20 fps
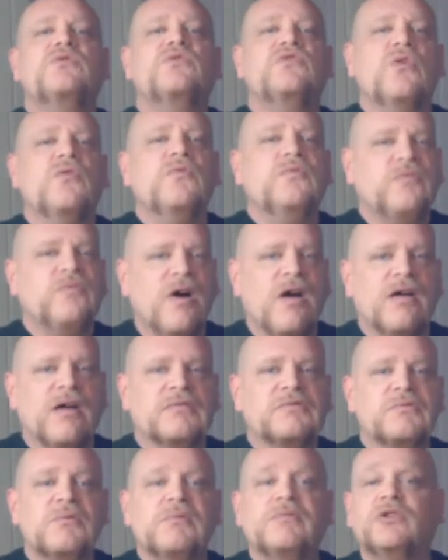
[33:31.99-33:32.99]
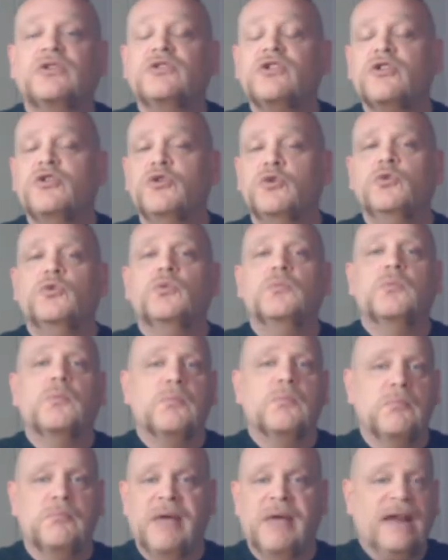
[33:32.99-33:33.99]
so far as we've learned to do
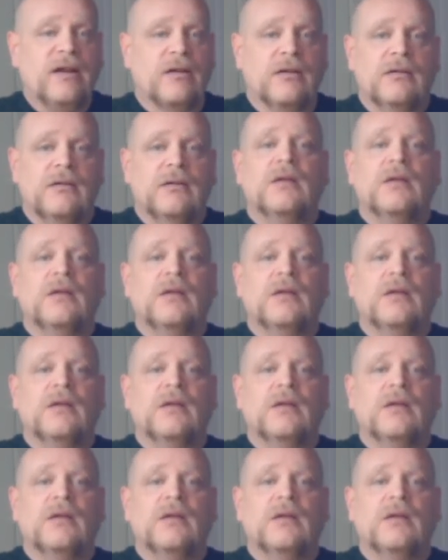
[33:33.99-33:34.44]
better.